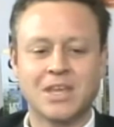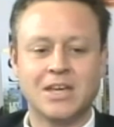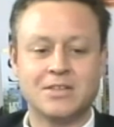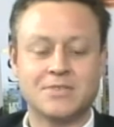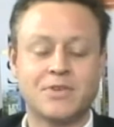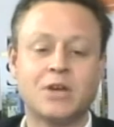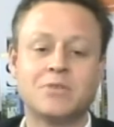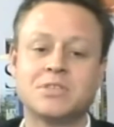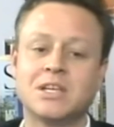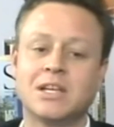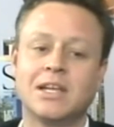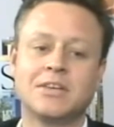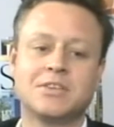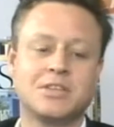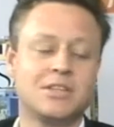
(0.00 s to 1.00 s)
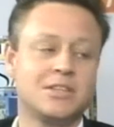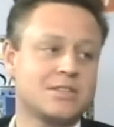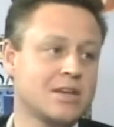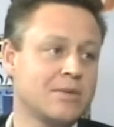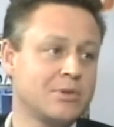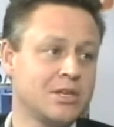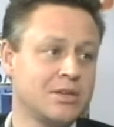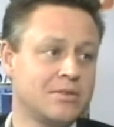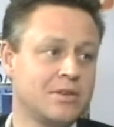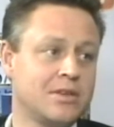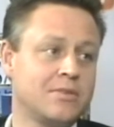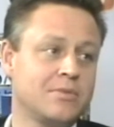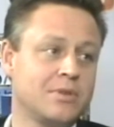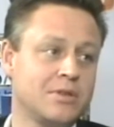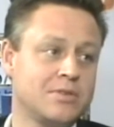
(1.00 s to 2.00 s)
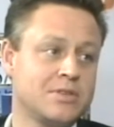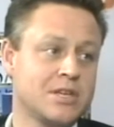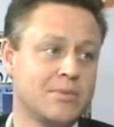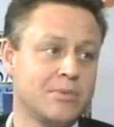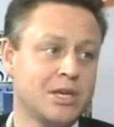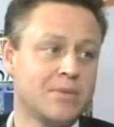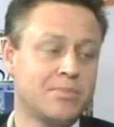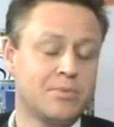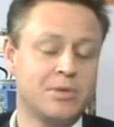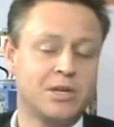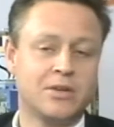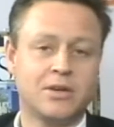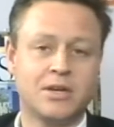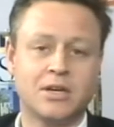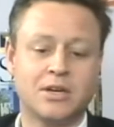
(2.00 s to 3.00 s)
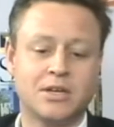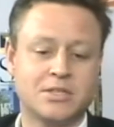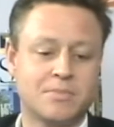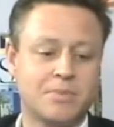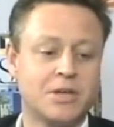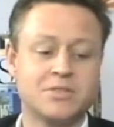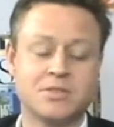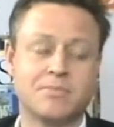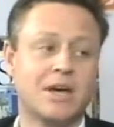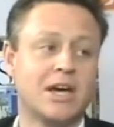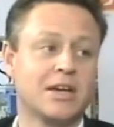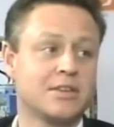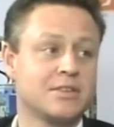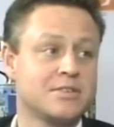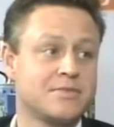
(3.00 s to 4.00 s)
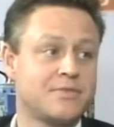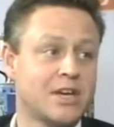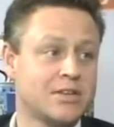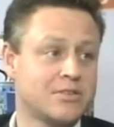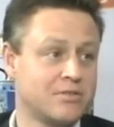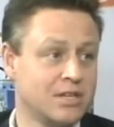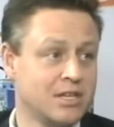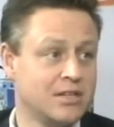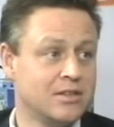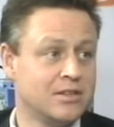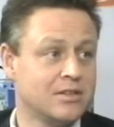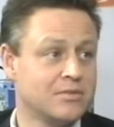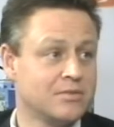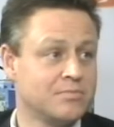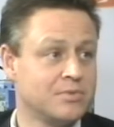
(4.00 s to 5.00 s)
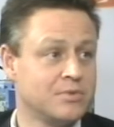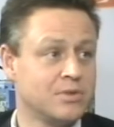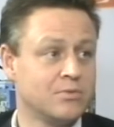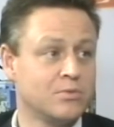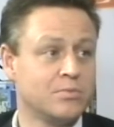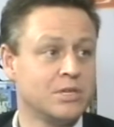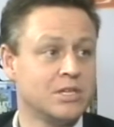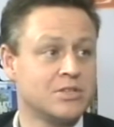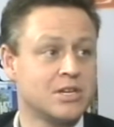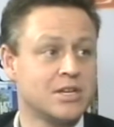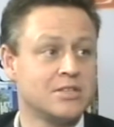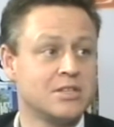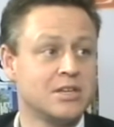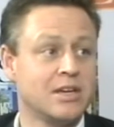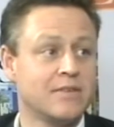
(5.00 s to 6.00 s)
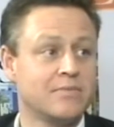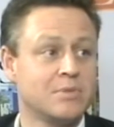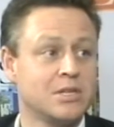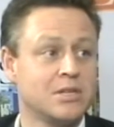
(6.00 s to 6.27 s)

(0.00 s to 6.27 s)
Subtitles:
As far as the election is coming up, I mean, I suppose the market's factoring in that there will be a change in government.